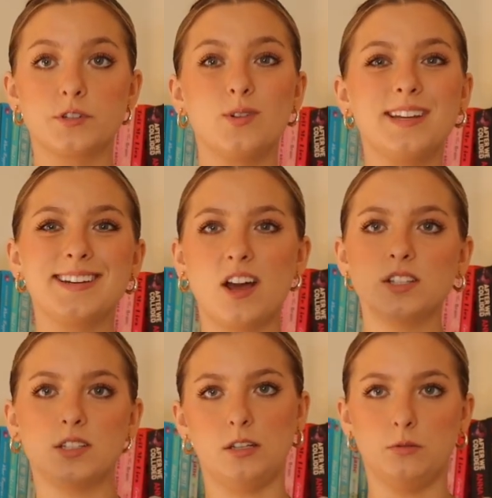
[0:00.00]
so like
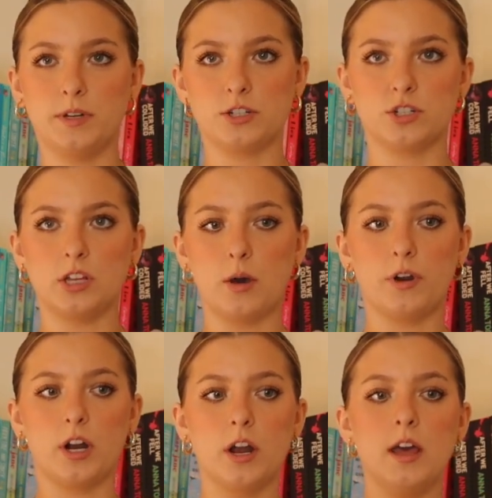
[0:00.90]
not too much
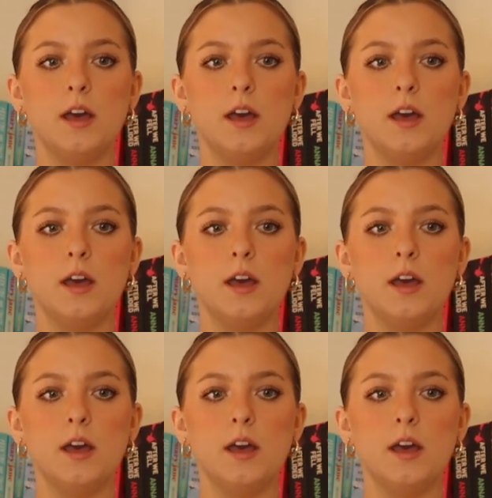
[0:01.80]
lower,